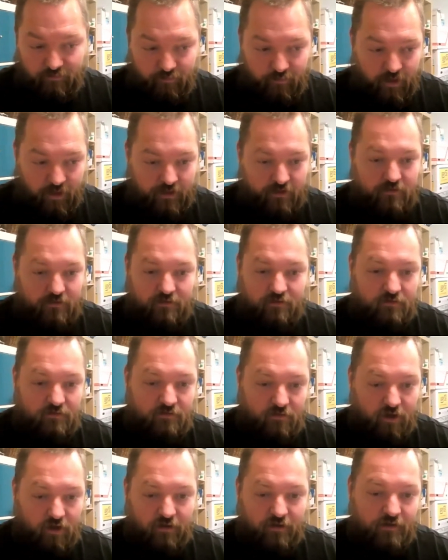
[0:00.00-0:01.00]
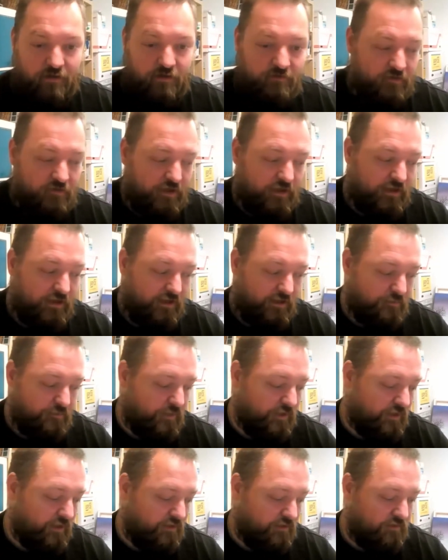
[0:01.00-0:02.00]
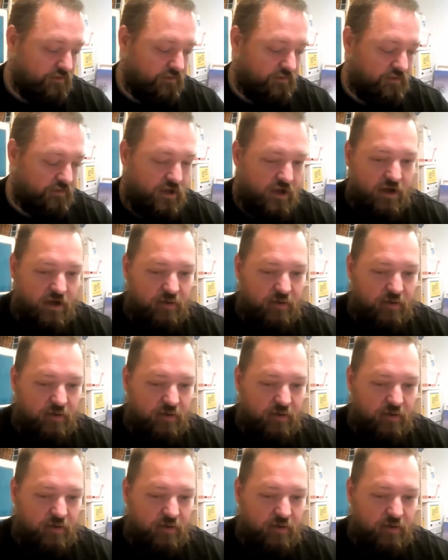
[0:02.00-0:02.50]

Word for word: might not really be interested,